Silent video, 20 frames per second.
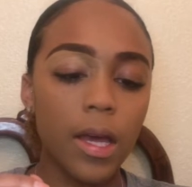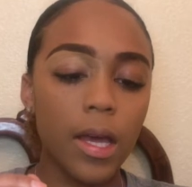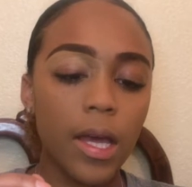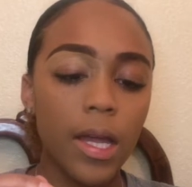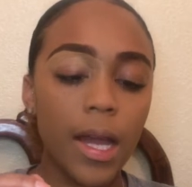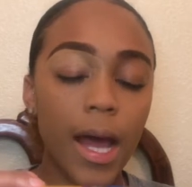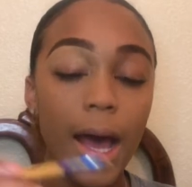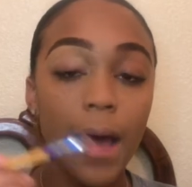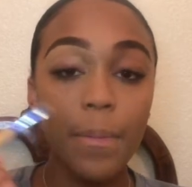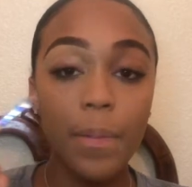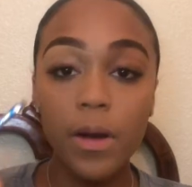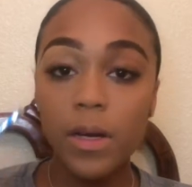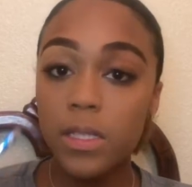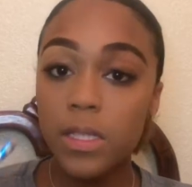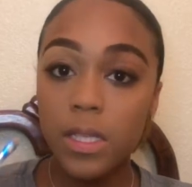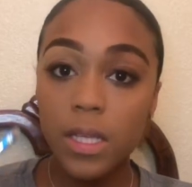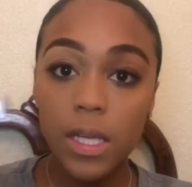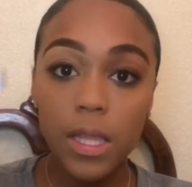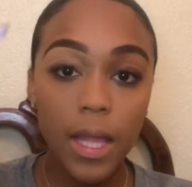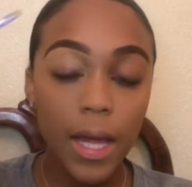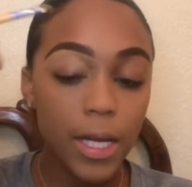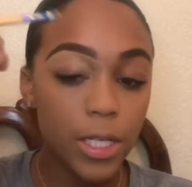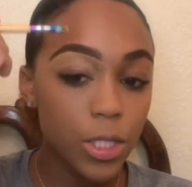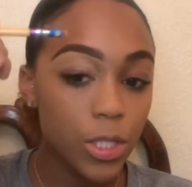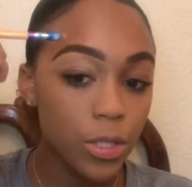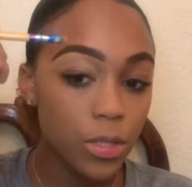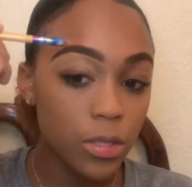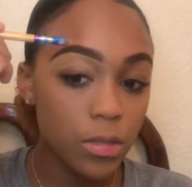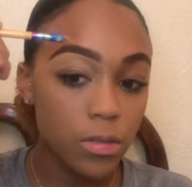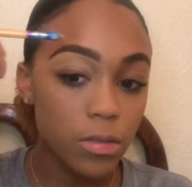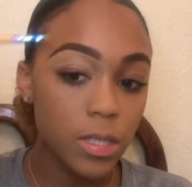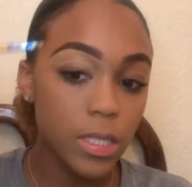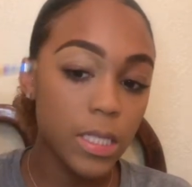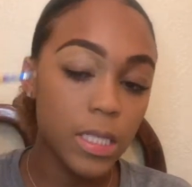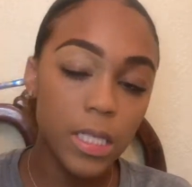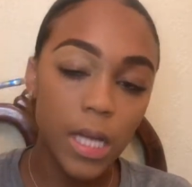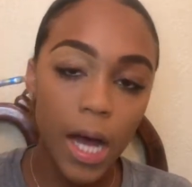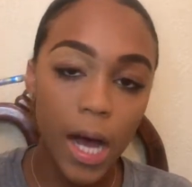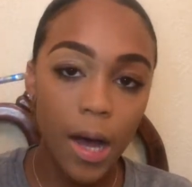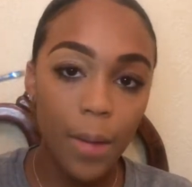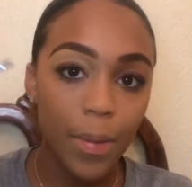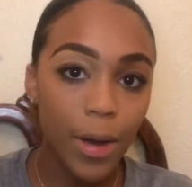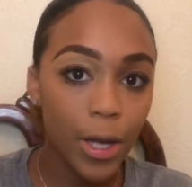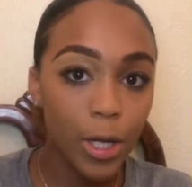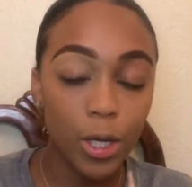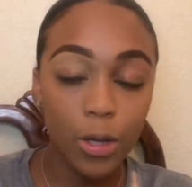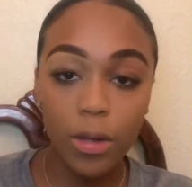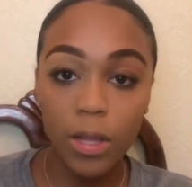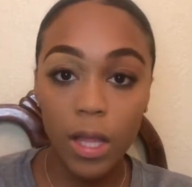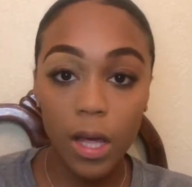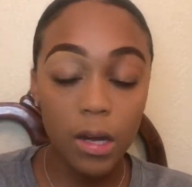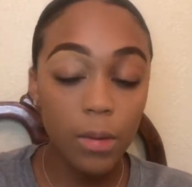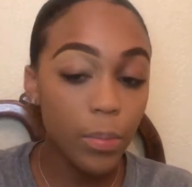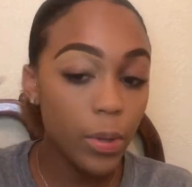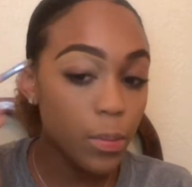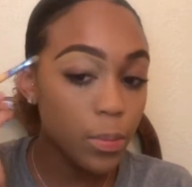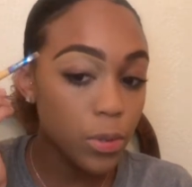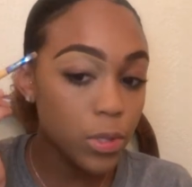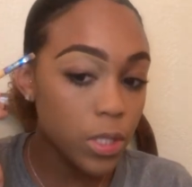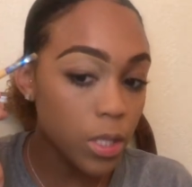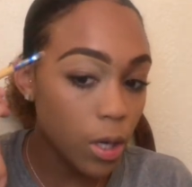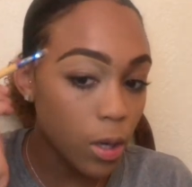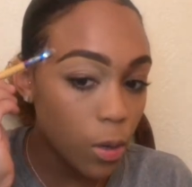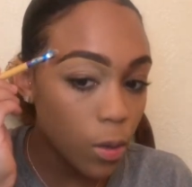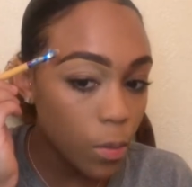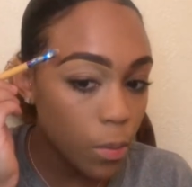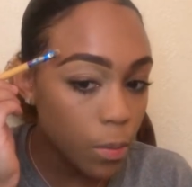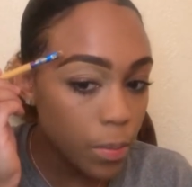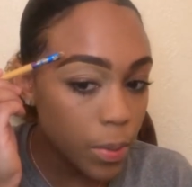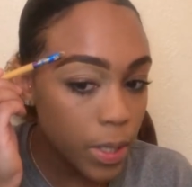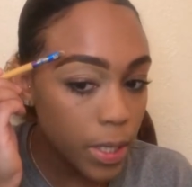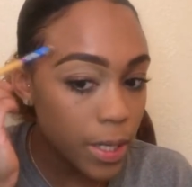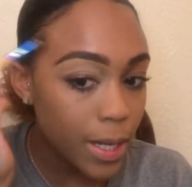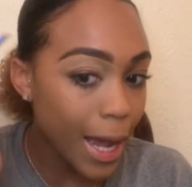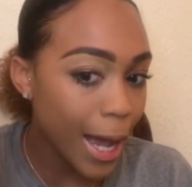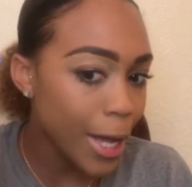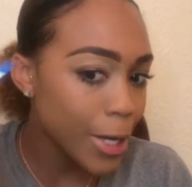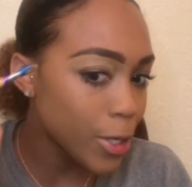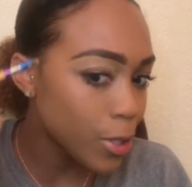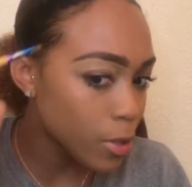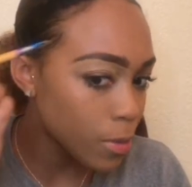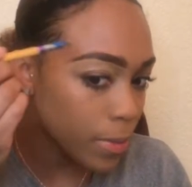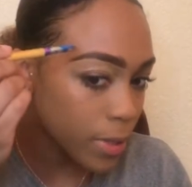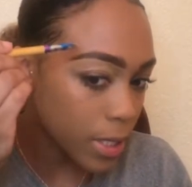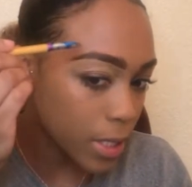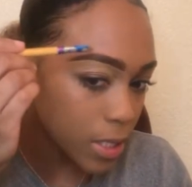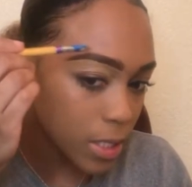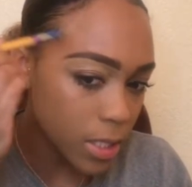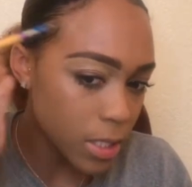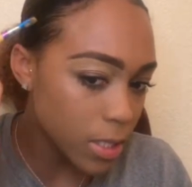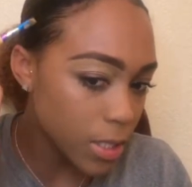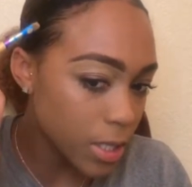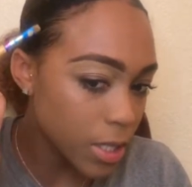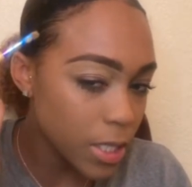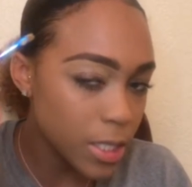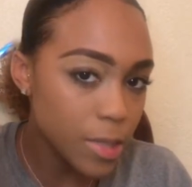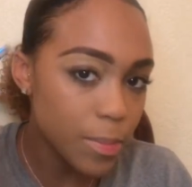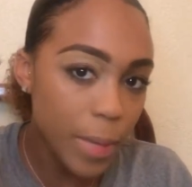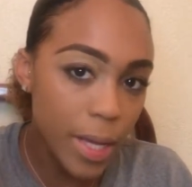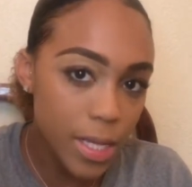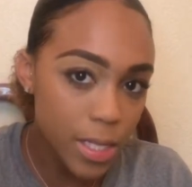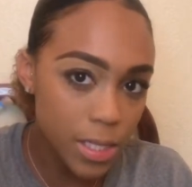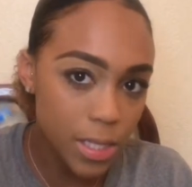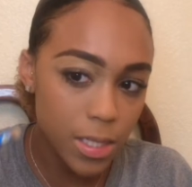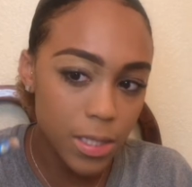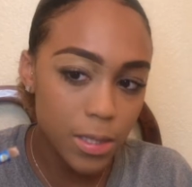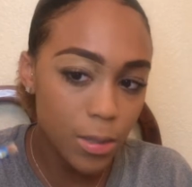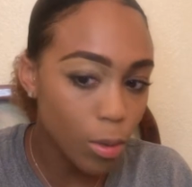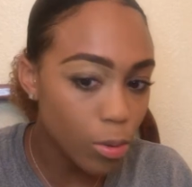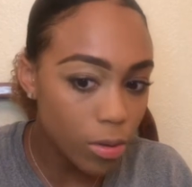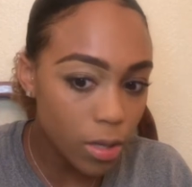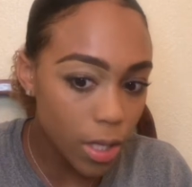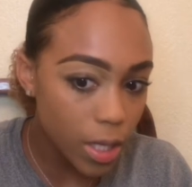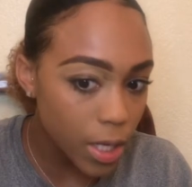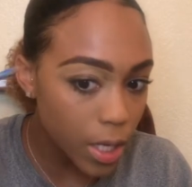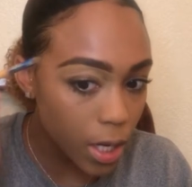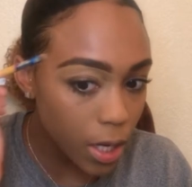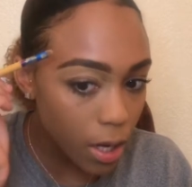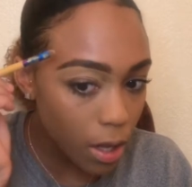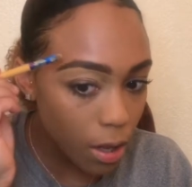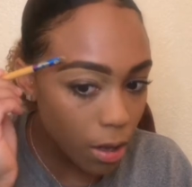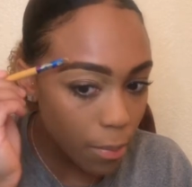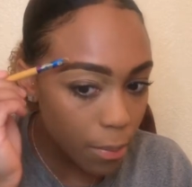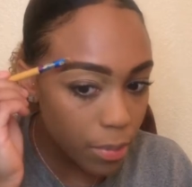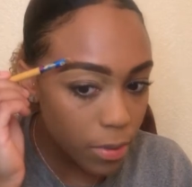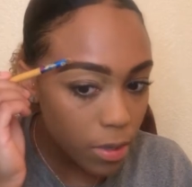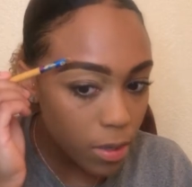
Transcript: And I personally like to do the top. I know a lot of people don't, but I do because, look, it looks messy, so clean it up.